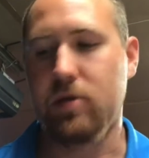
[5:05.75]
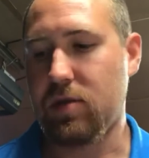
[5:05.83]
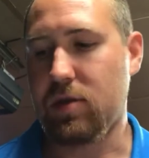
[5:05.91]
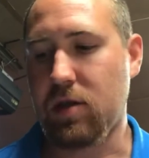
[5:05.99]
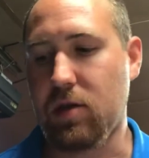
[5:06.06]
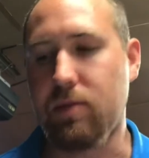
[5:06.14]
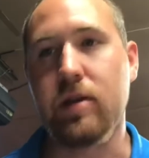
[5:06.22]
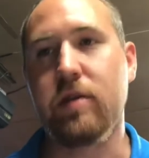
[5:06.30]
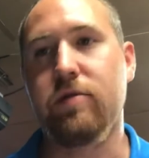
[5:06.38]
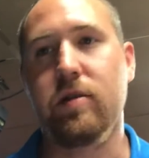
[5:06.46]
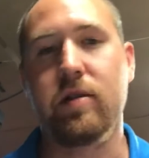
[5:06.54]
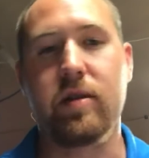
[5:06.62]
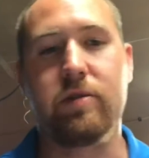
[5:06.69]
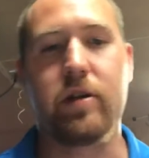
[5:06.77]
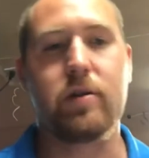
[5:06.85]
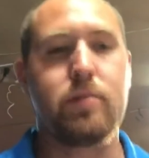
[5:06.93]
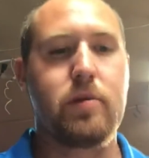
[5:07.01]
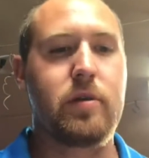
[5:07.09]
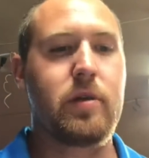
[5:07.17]
So it's going to be different in every
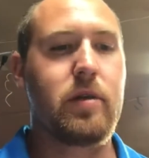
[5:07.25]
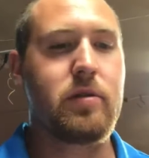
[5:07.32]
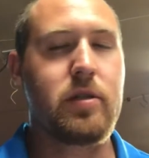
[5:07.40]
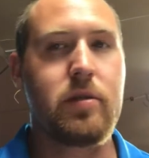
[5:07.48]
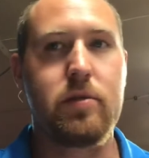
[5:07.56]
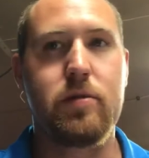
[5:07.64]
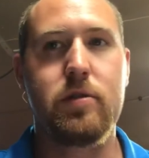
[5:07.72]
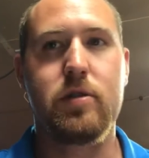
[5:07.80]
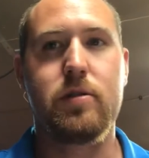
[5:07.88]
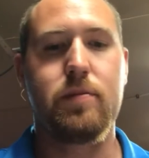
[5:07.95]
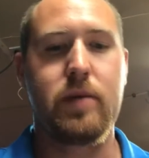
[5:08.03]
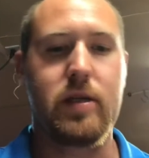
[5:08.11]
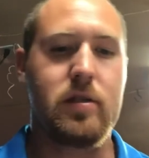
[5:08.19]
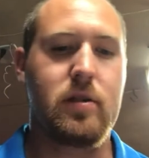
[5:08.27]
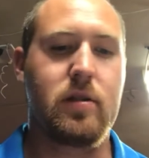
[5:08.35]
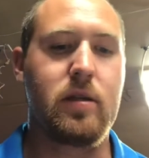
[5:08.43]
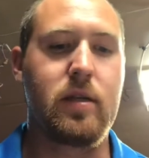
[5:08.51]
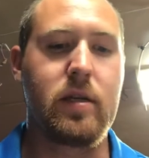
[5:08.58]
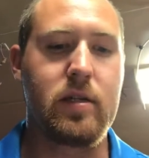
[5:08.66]
airport you go to, just based on
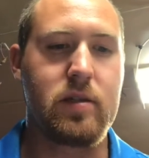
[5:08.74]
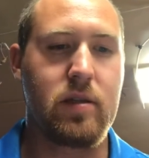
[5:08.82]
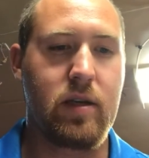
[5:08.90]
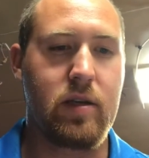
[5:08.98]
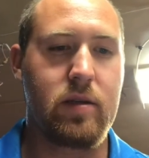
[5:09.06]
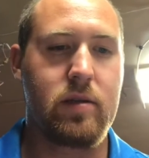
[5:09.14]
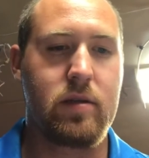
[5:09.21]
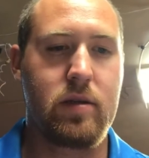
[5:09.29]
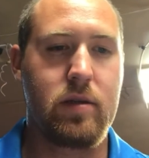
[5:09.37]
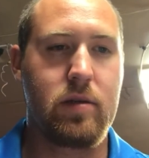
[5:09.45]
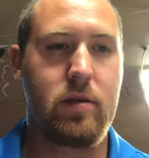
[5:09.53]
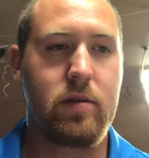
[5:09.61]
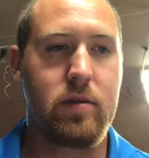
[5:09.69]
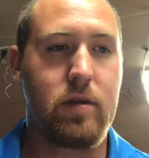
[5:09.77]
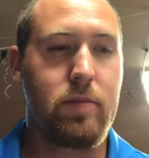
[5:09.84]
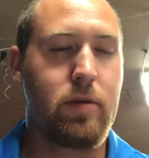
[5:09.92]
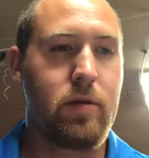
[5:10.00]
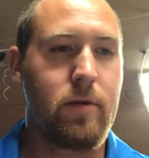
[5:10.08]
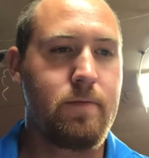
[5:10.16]
the needs of that
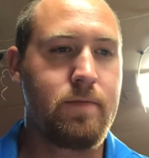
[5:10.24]
airport.